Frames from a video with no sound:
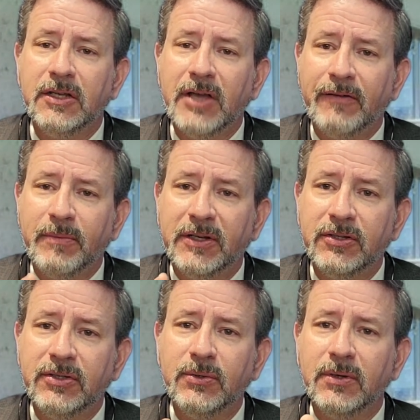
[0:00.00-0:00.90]
You have to make
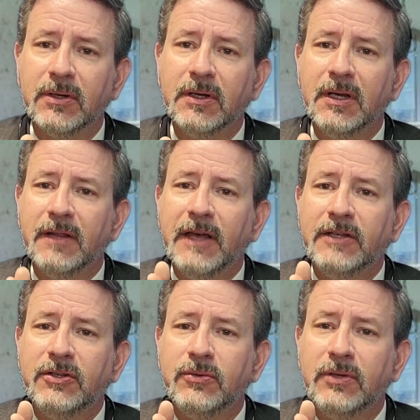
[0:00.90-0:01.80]
sure
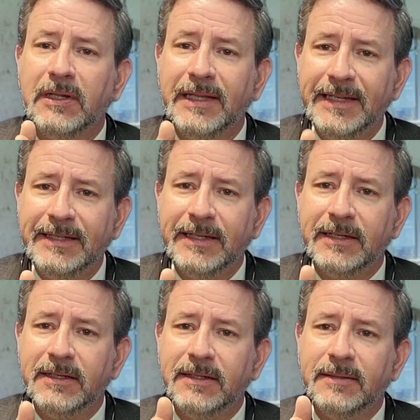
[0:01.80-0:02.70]
that you
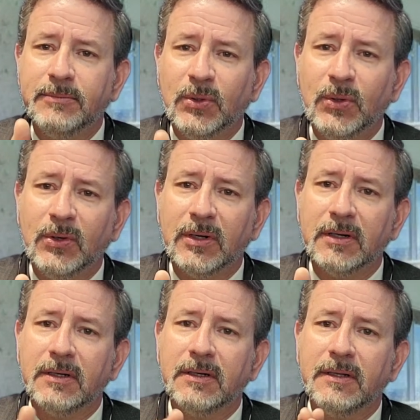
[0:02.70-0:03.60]
listen more
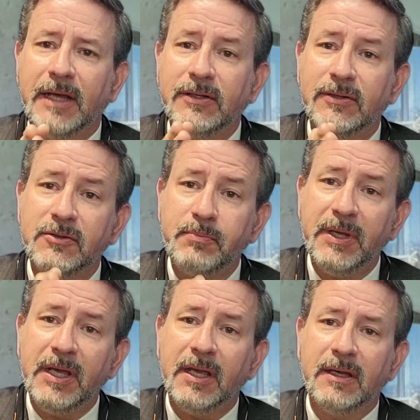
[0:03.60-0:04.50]
than you
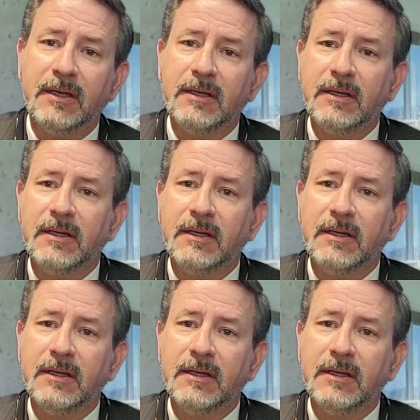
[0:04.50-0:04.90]
speak.